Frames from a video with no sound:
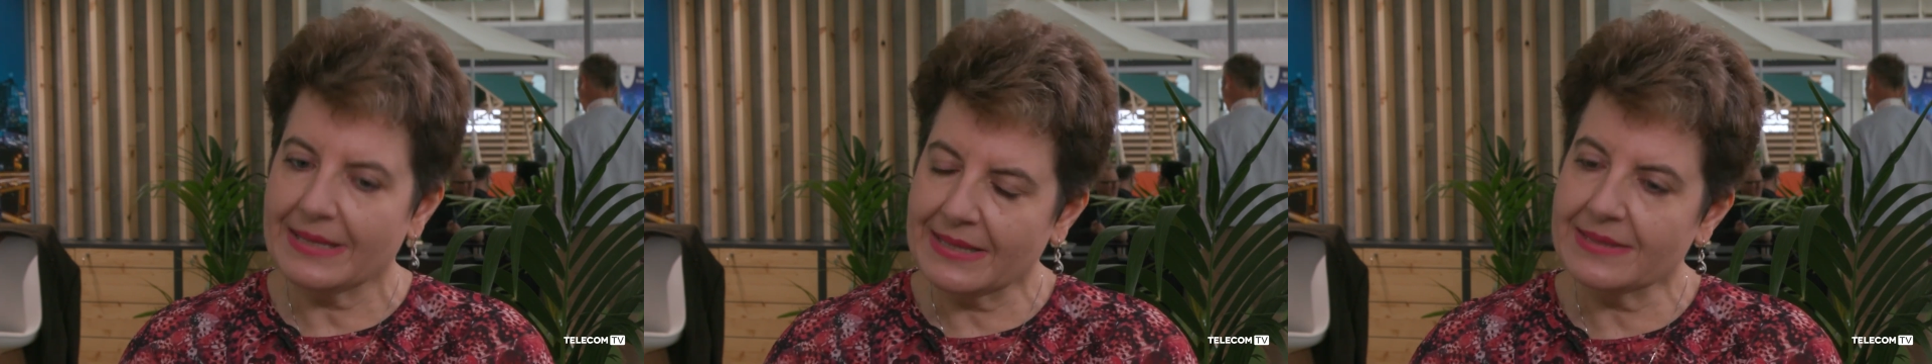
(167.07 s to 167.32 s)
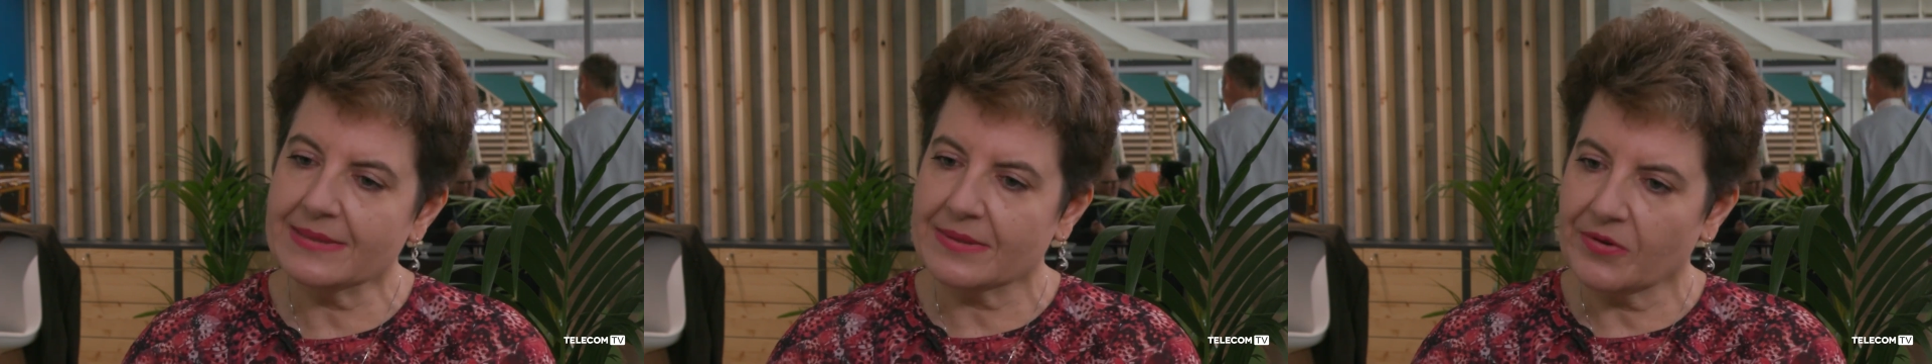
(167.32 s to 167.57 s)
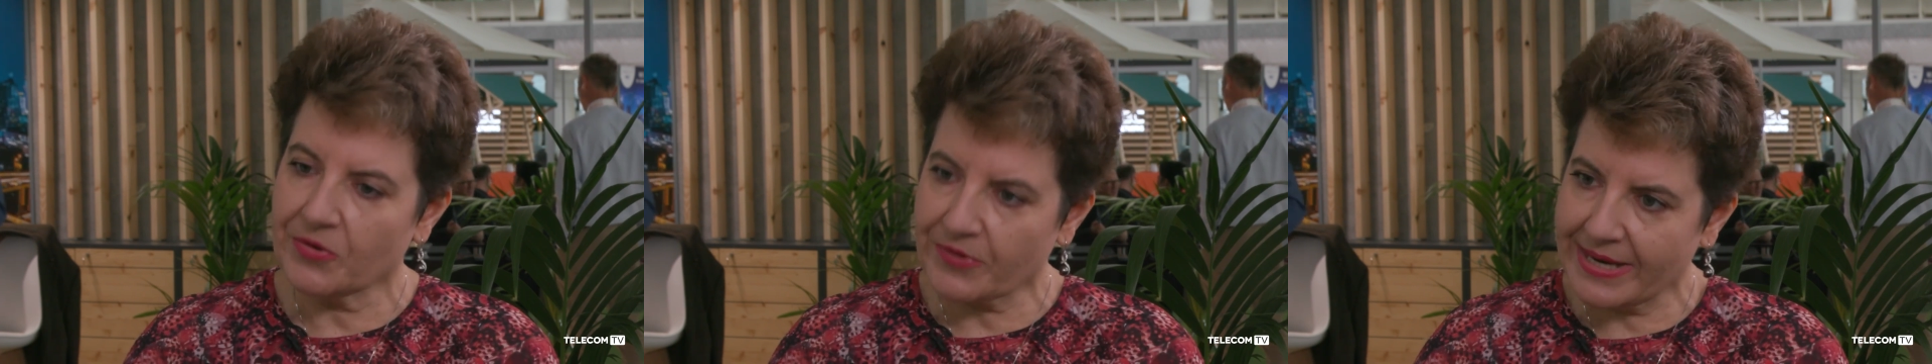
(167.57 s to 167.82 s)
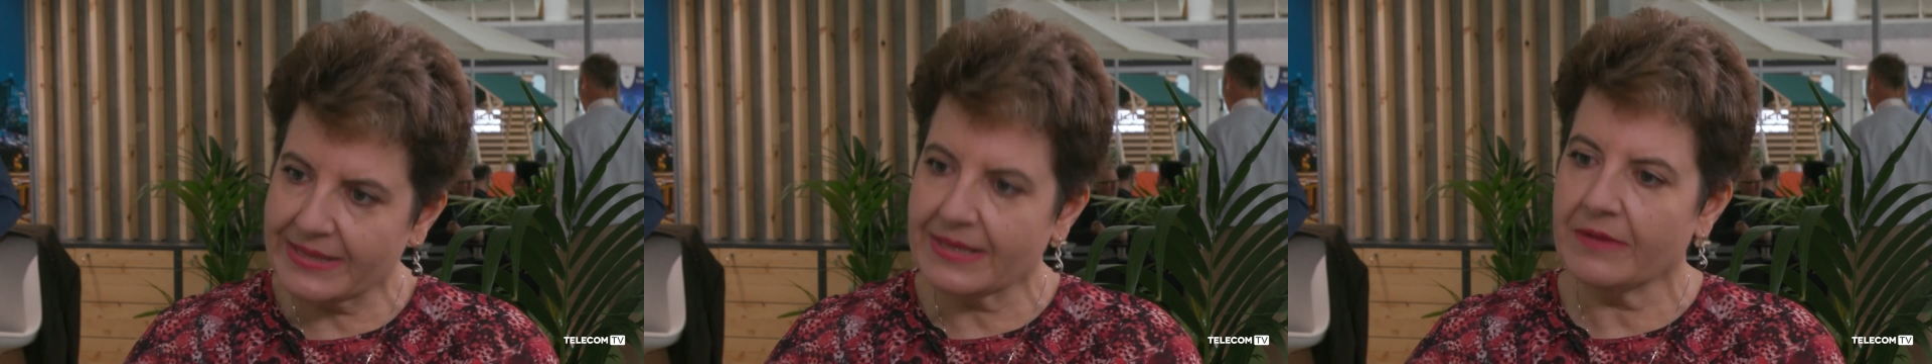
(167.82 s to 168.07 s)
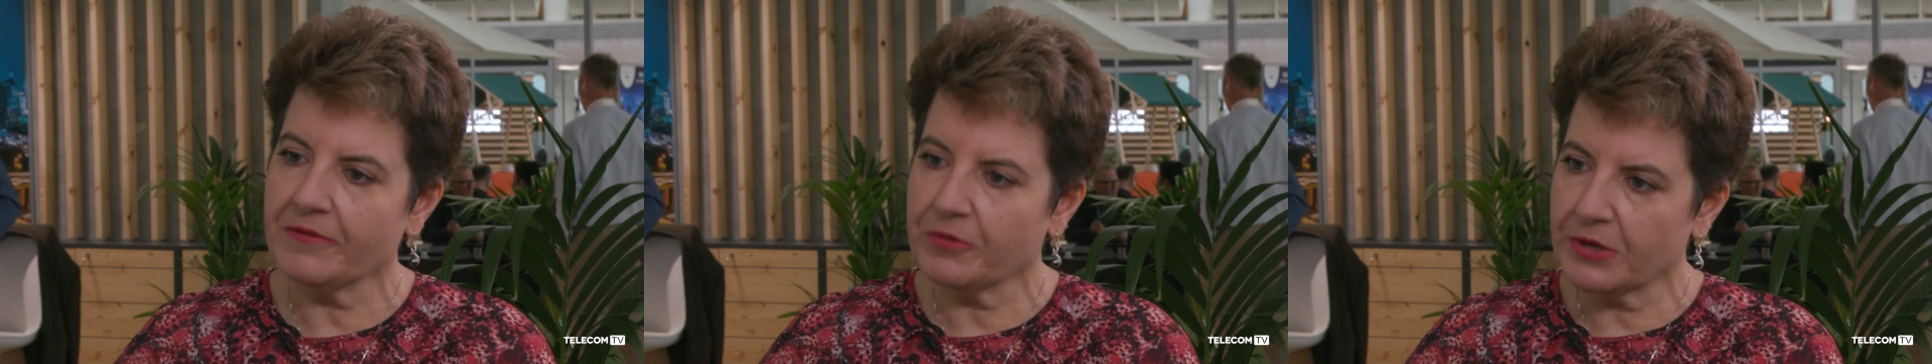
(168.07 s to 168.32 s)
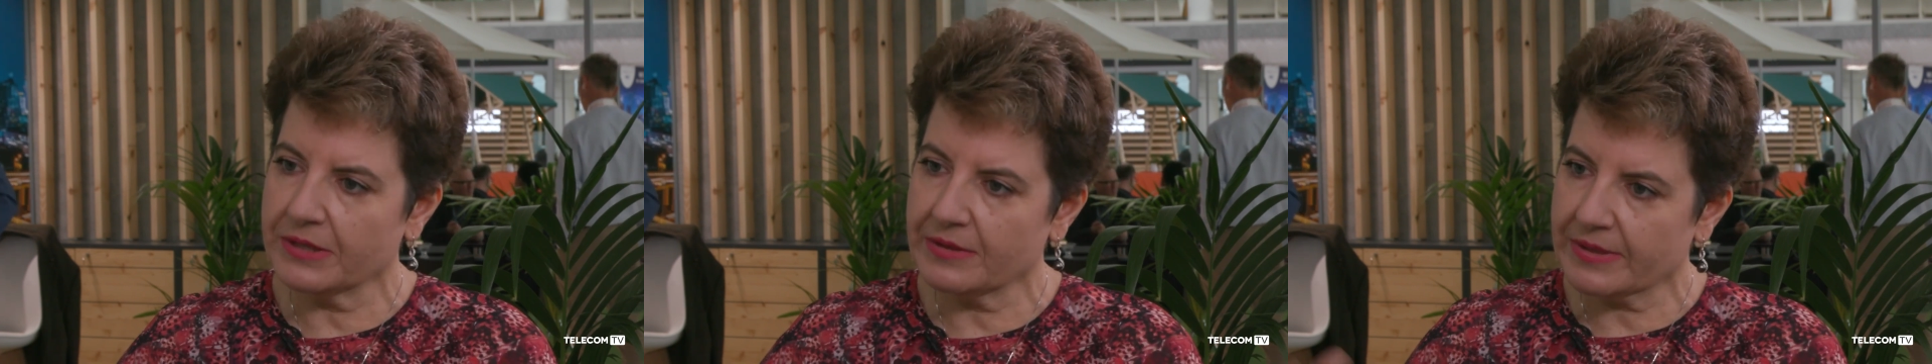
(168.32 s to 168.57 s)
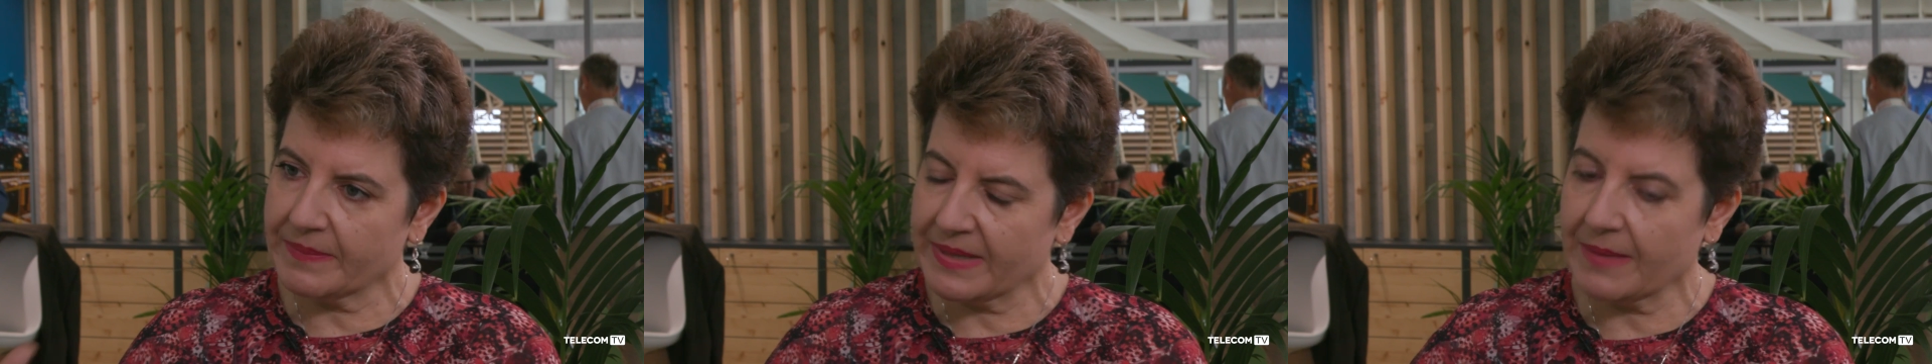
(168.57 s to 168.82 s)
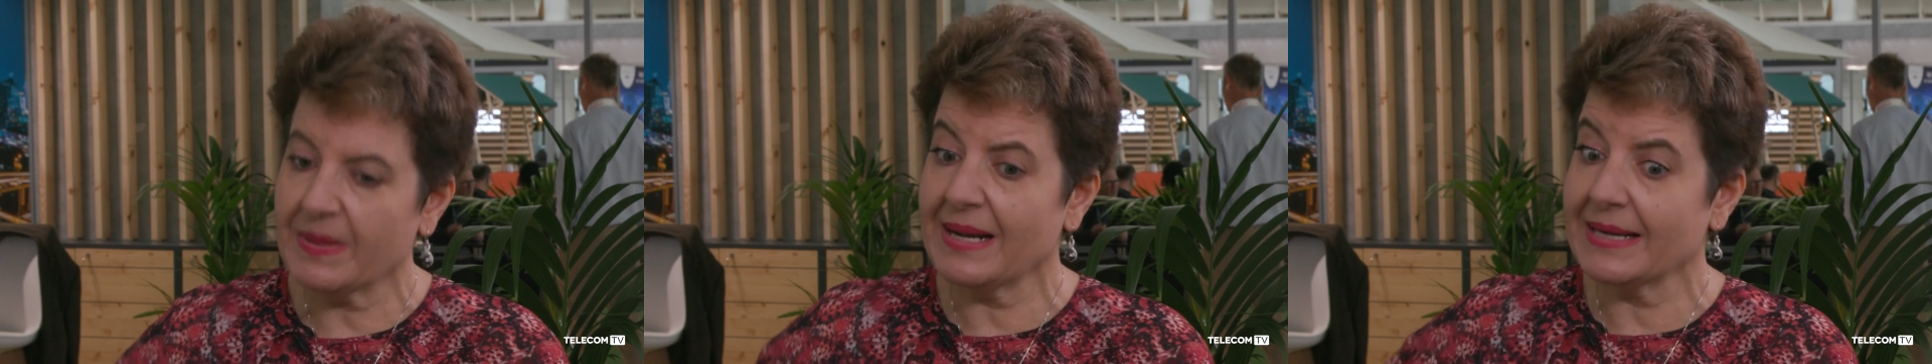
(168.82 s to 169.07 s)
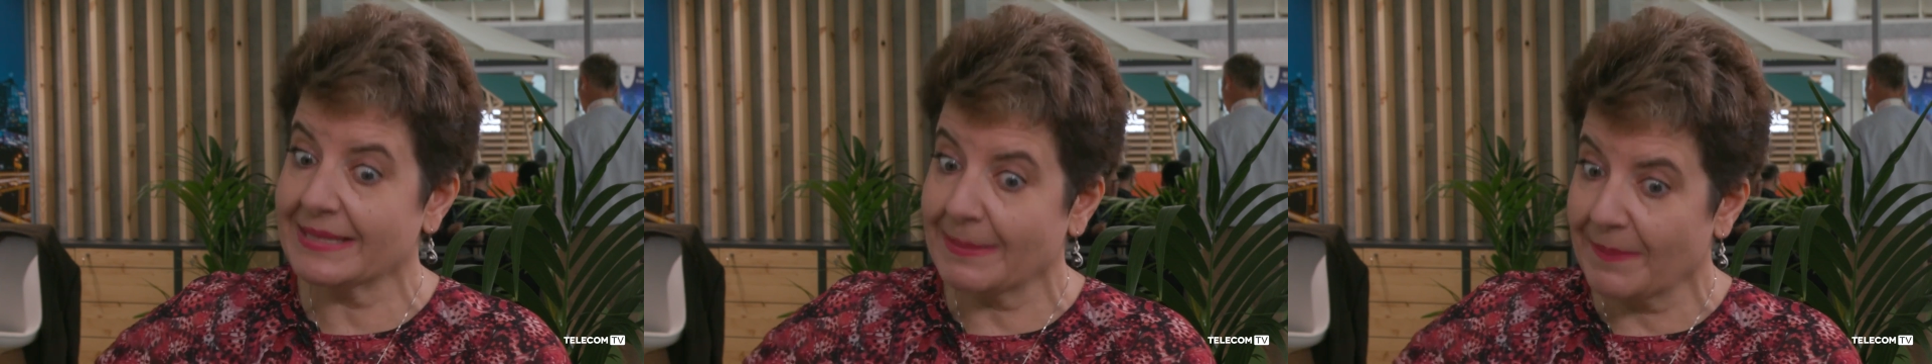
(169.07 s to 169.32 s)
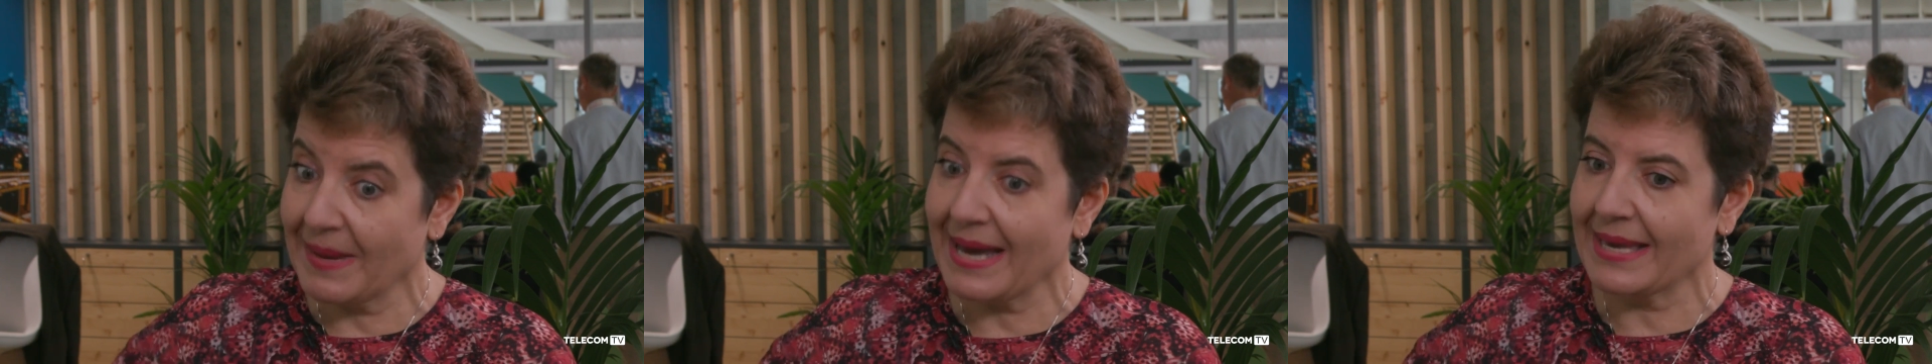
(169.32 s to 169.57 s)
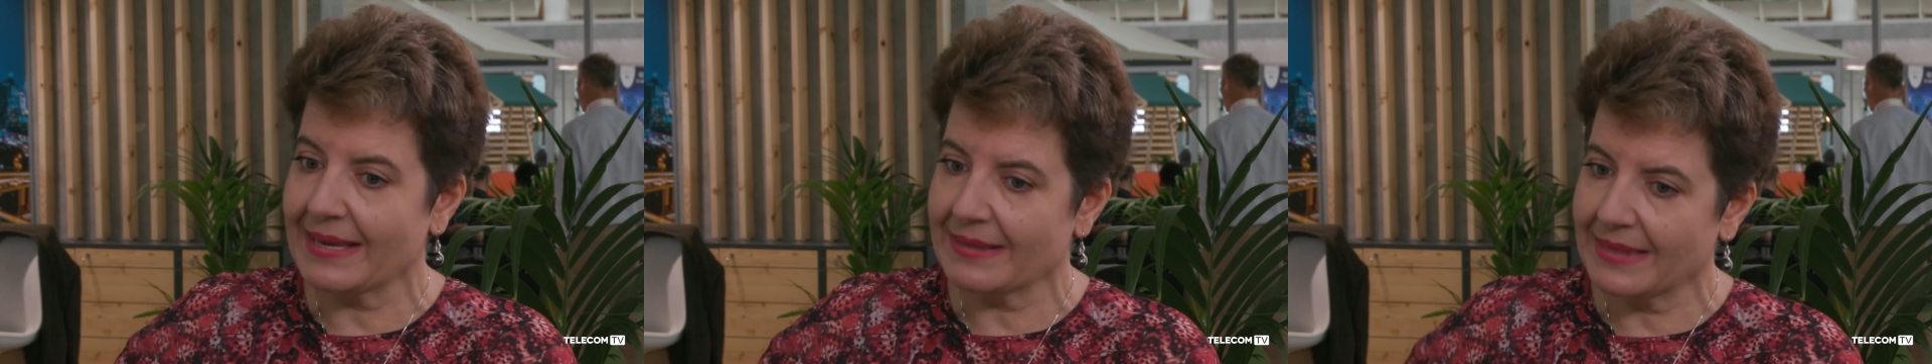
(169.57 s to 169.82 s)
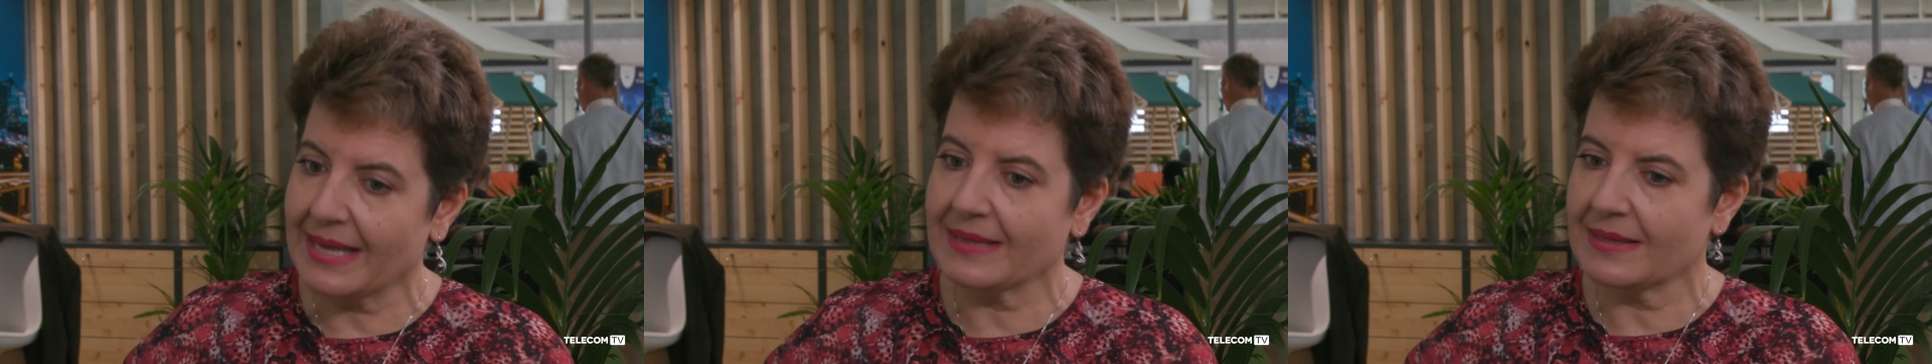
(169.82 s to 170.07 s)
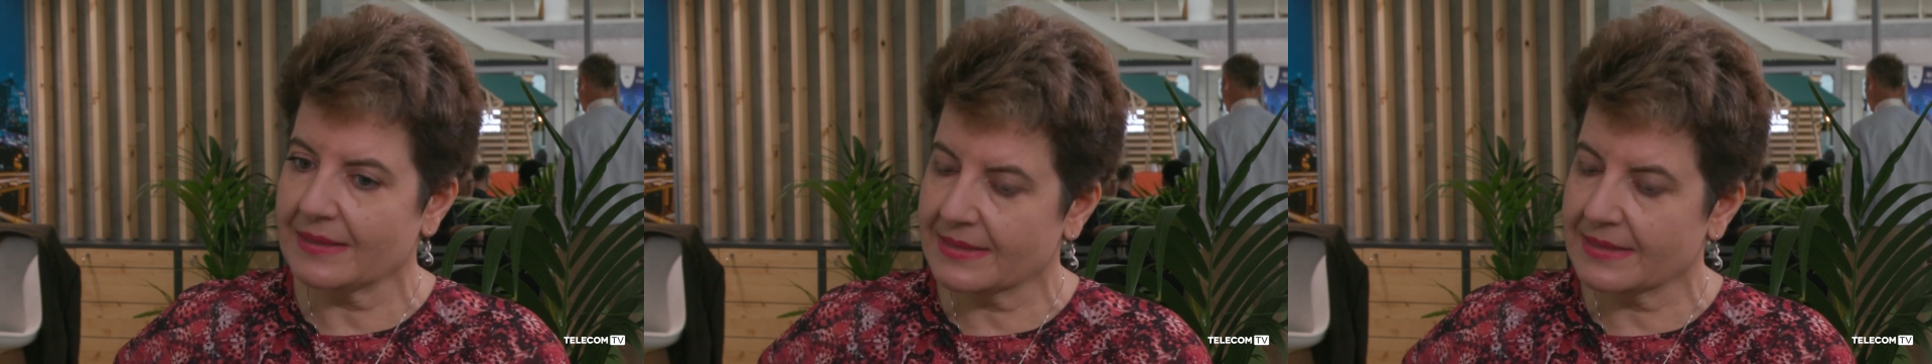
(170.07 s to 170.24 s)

is ready for interoperability by that